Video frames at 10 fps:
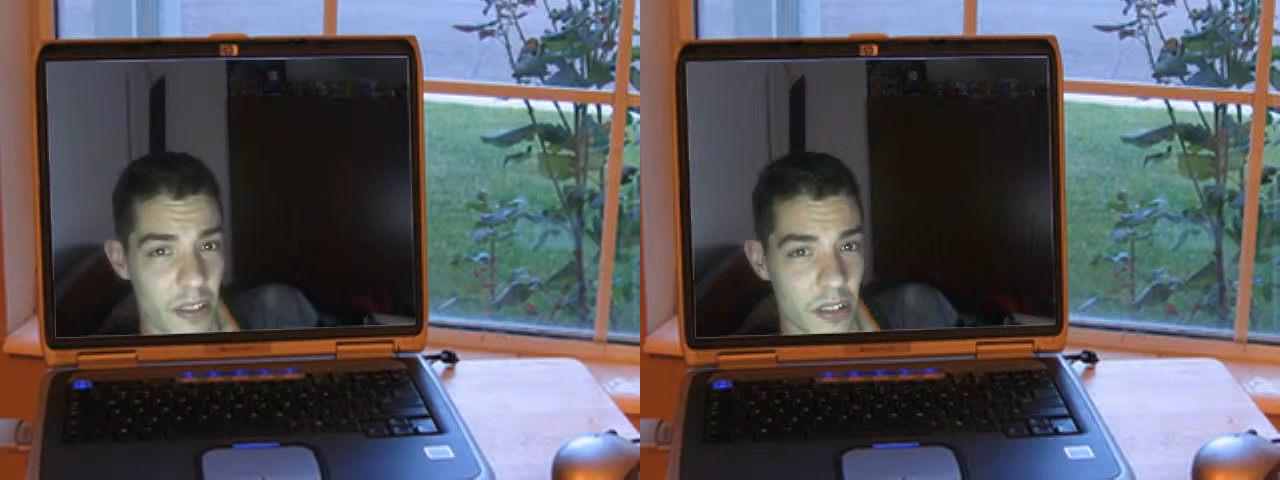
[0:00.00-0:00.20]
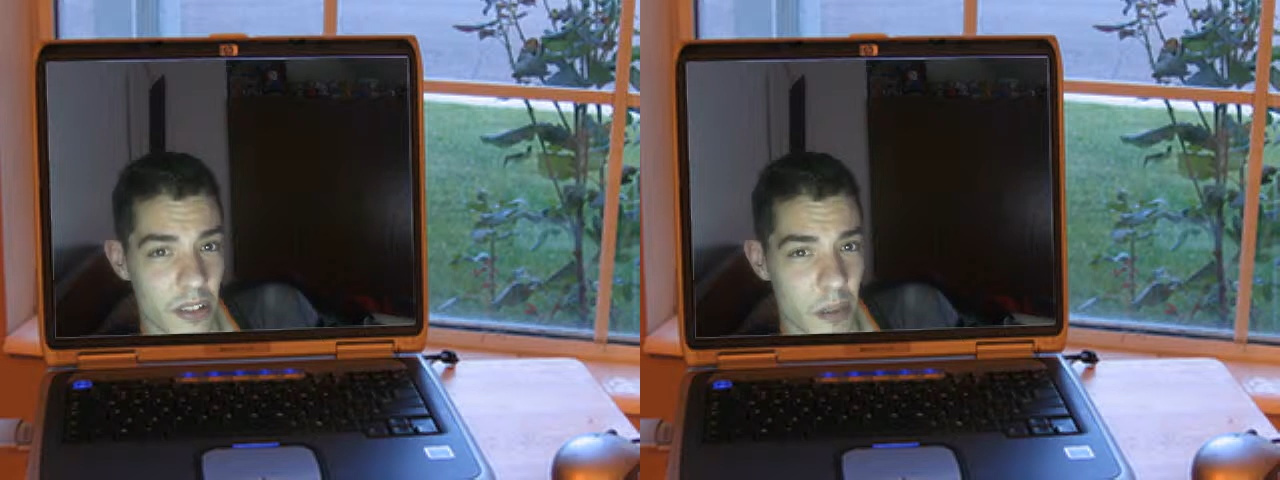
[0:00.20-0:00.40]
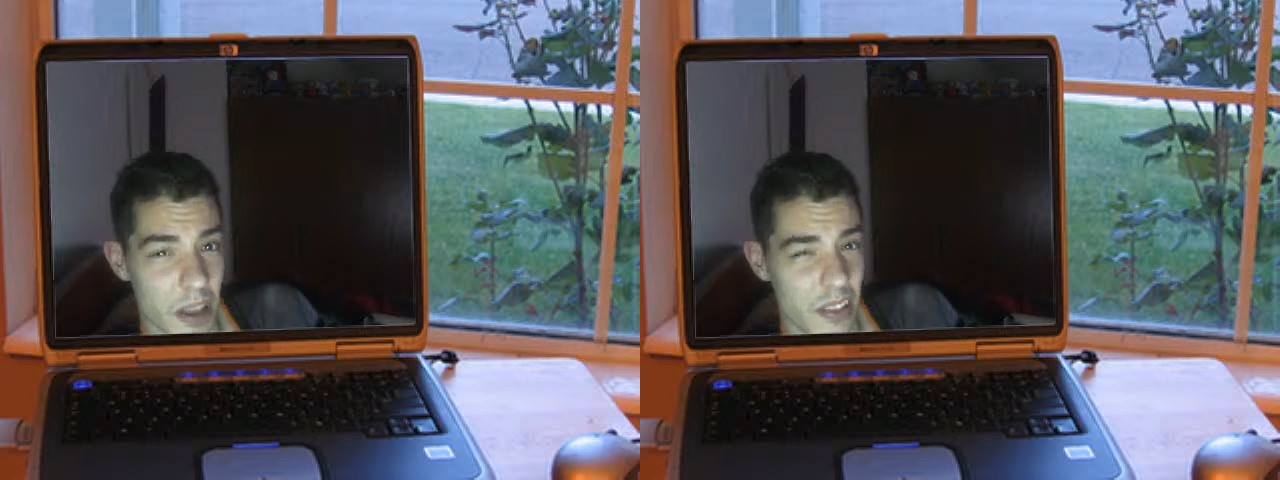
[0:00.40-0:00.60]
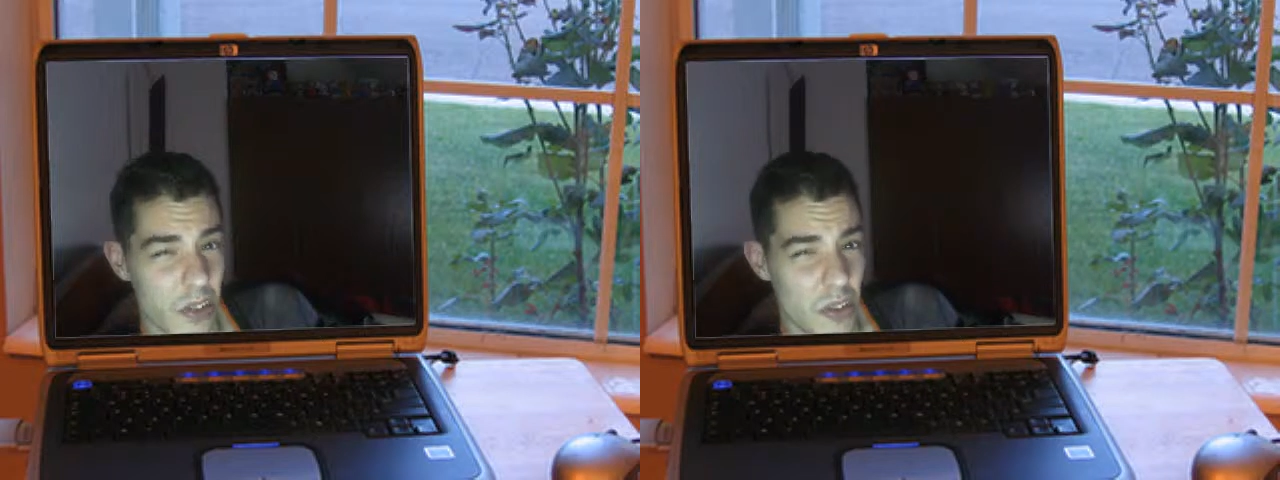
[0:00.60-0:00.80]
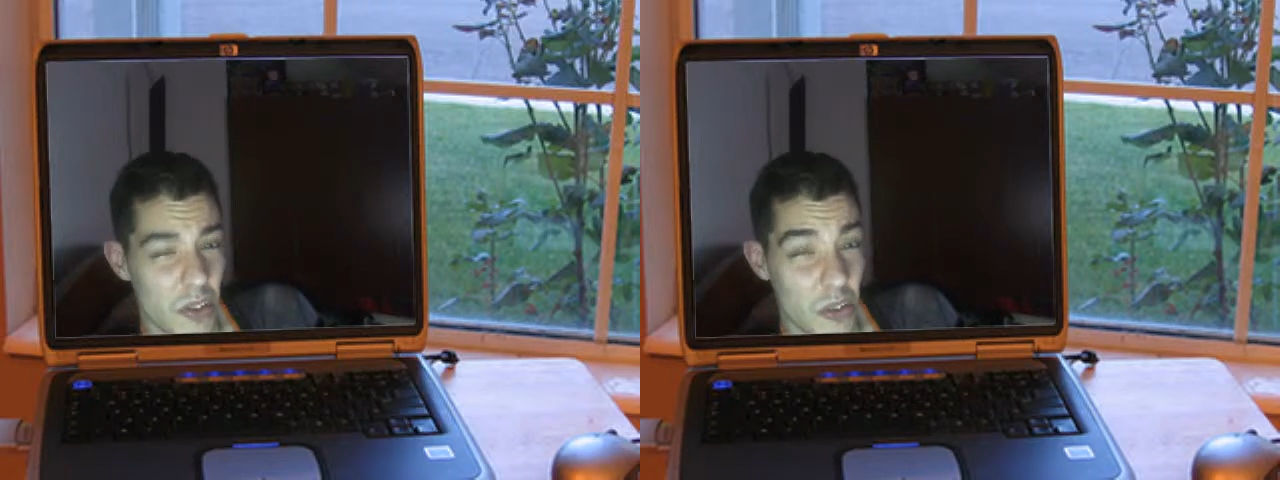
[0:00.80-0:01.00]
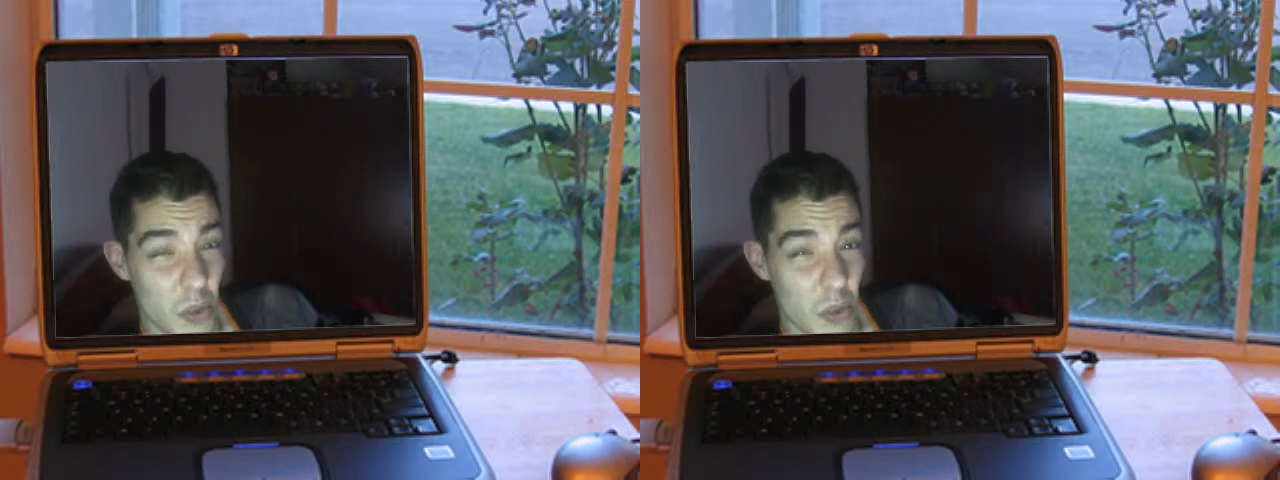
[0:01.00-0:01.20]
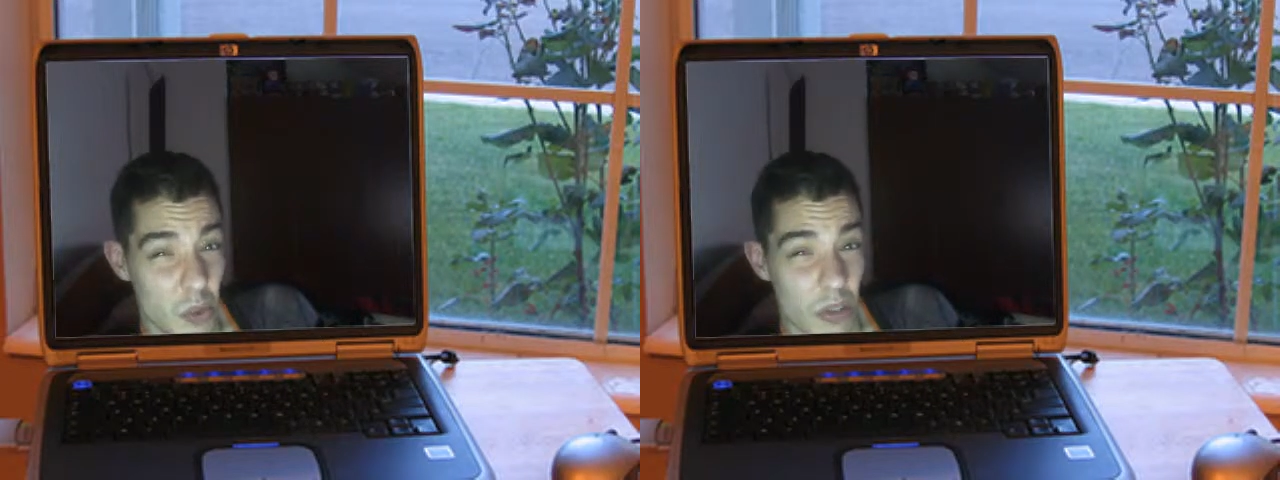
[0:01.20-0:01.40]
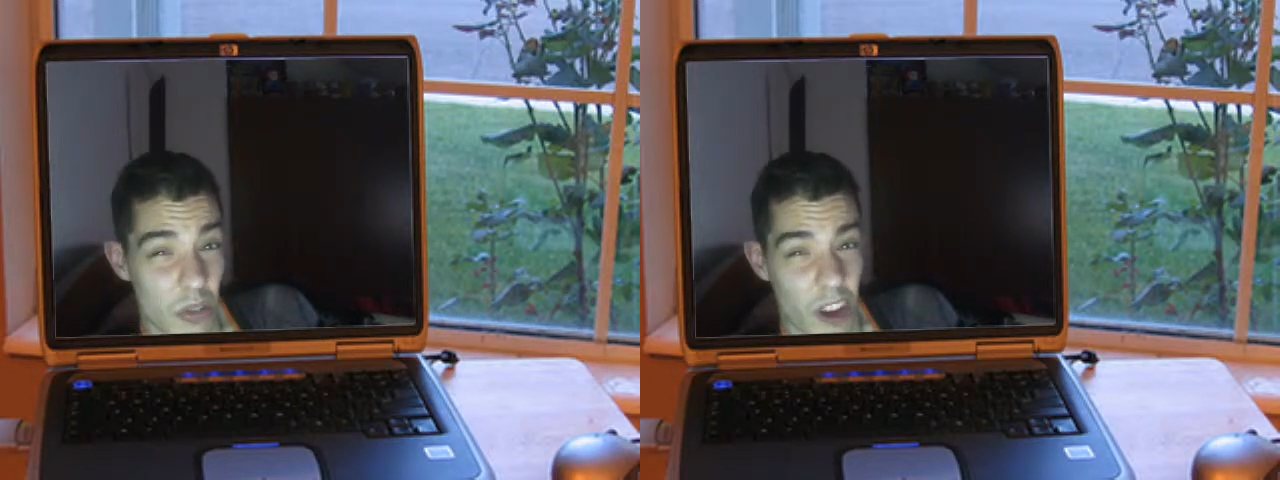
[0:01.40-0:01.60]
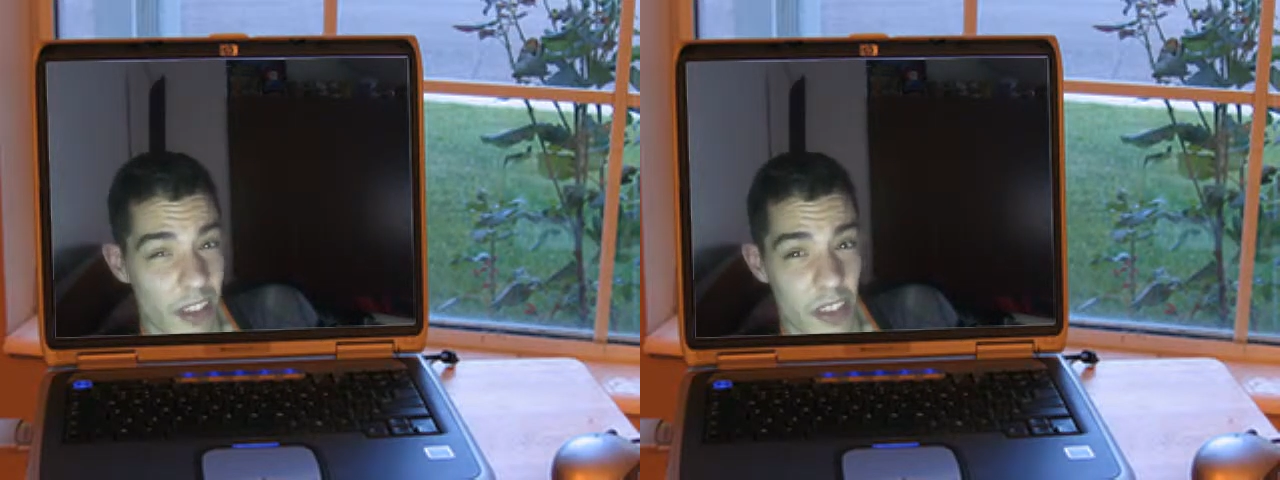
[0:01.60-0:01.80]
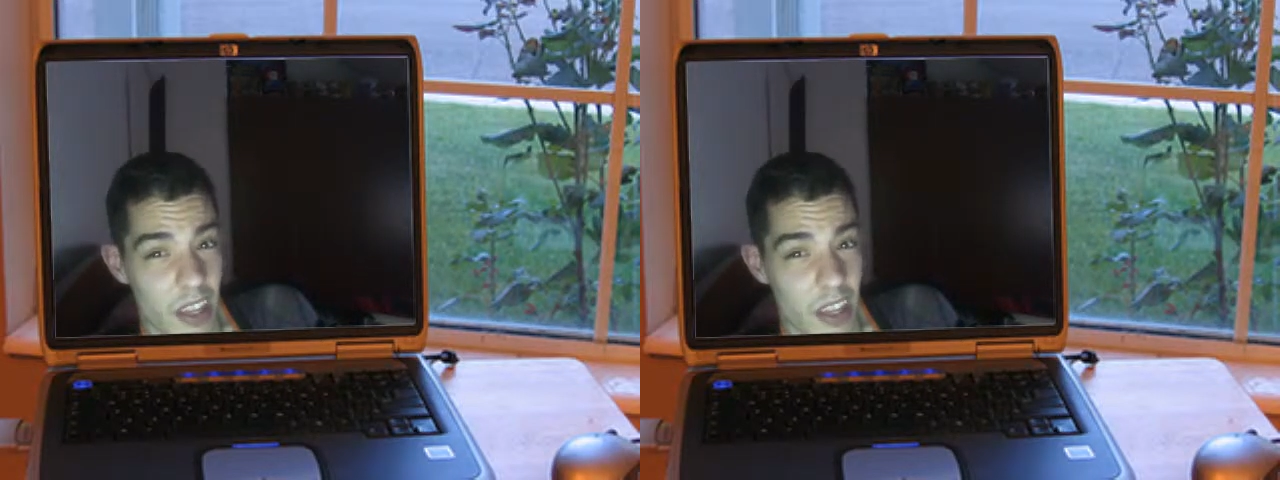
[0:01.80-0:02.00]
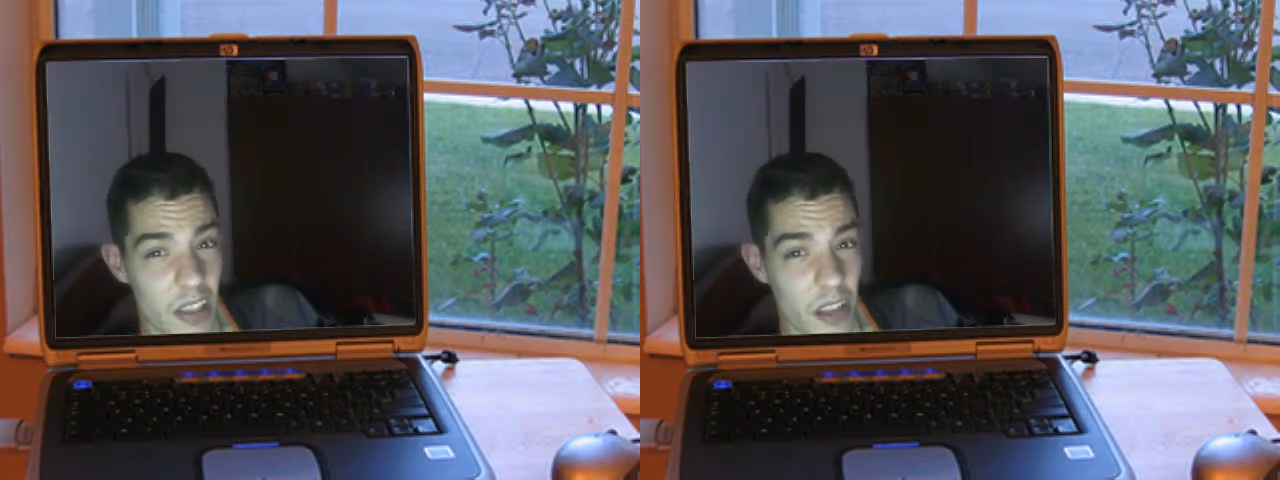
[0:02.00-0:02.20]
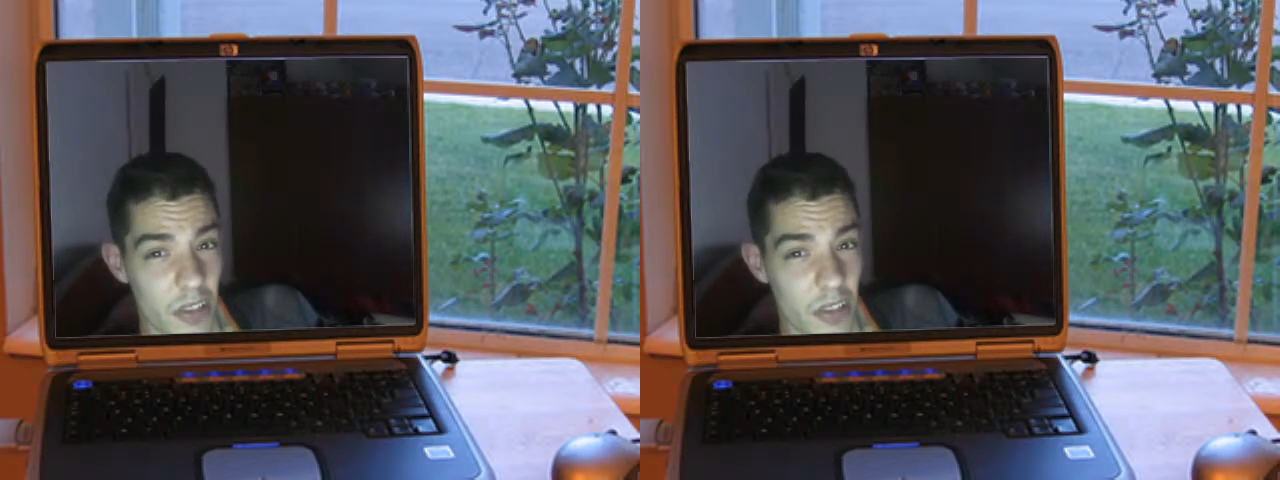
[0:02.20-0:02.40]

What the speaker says: I'm asking you to do the right thing in life.